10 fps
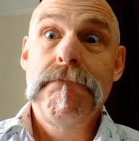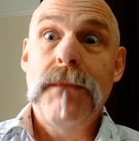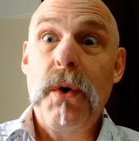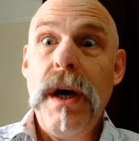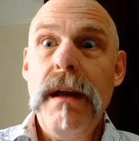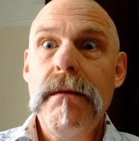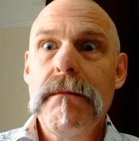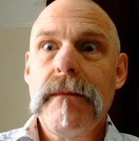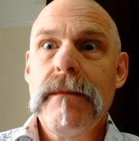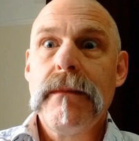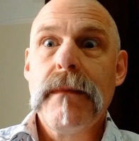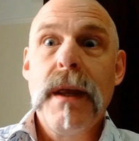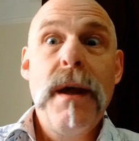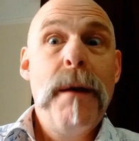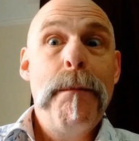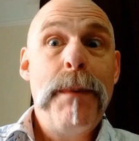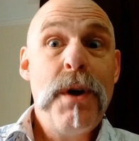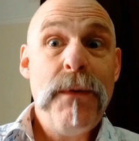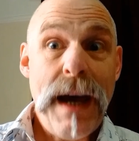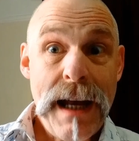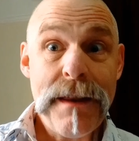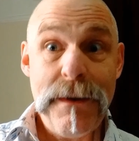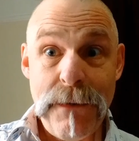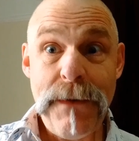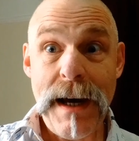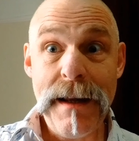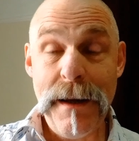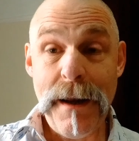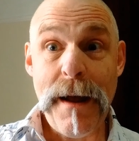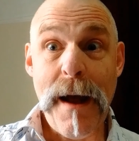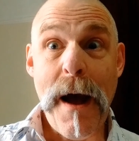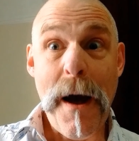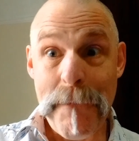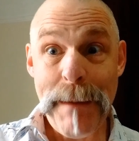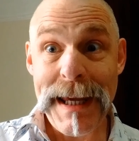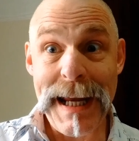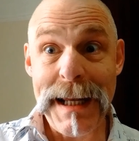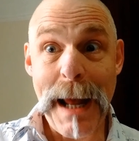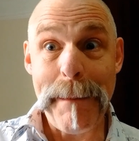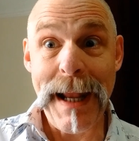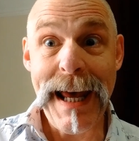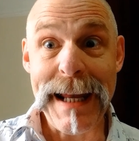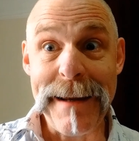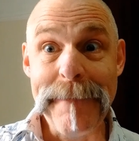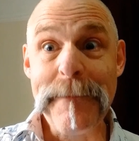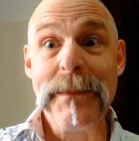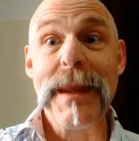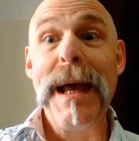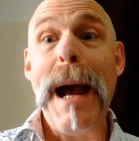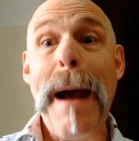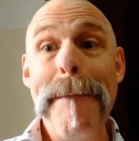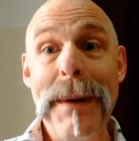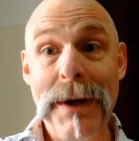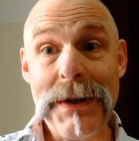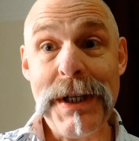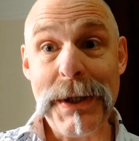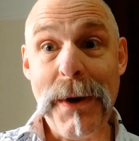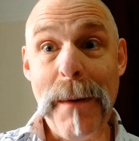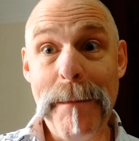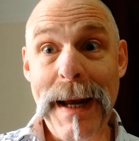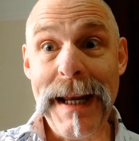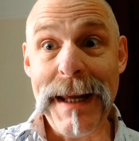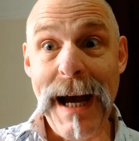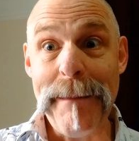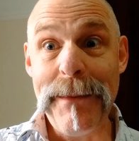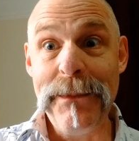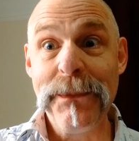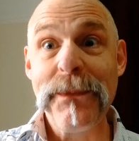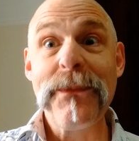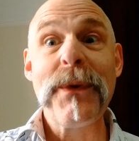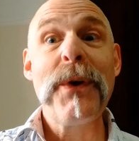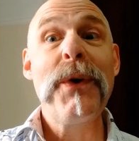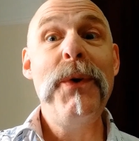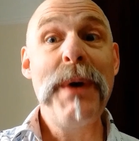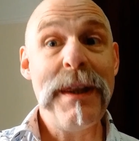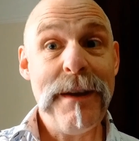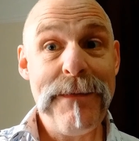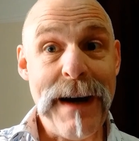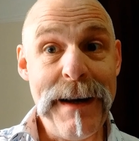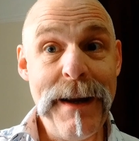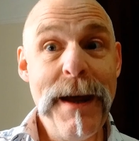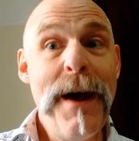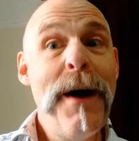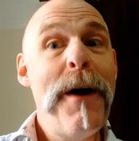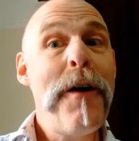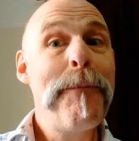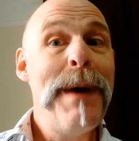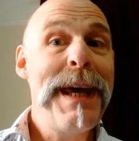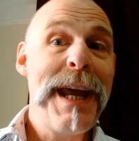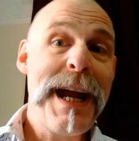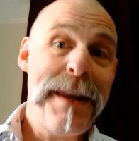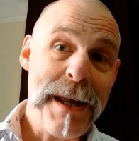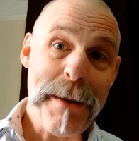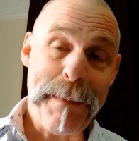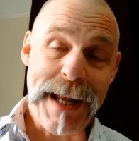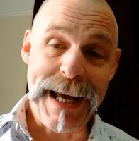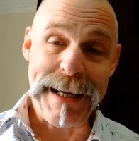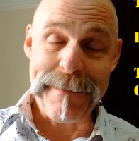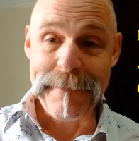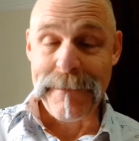Okay? But you've had the fun of making that plan. And because it's gone belly up, you get the fun of making another plan.